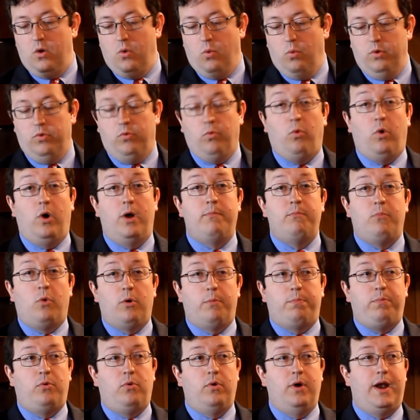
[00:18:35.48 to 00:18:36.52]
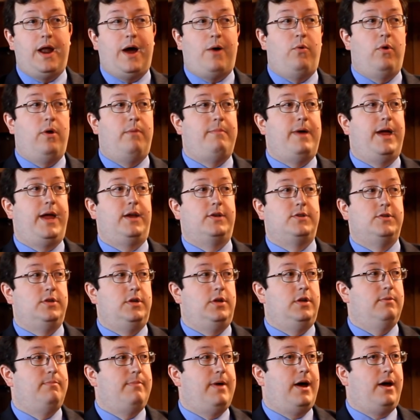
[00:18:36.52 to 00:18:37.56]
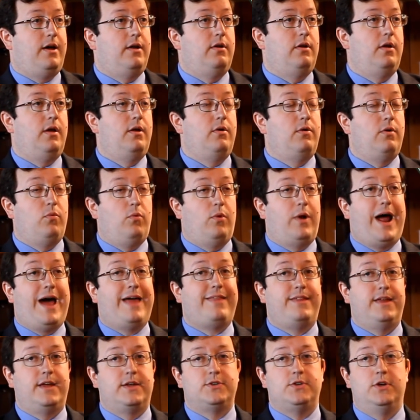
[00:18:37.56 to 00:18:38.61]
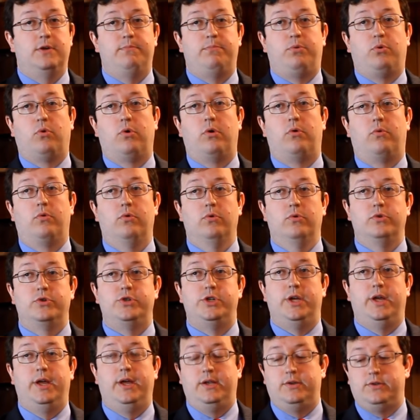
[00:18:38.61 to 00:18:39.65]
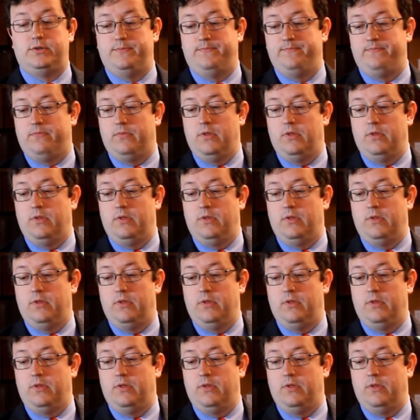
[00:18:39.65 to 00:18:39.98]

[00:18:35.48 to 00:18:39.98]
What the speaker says: with one more point I want to make to you about what I think is an important rule change.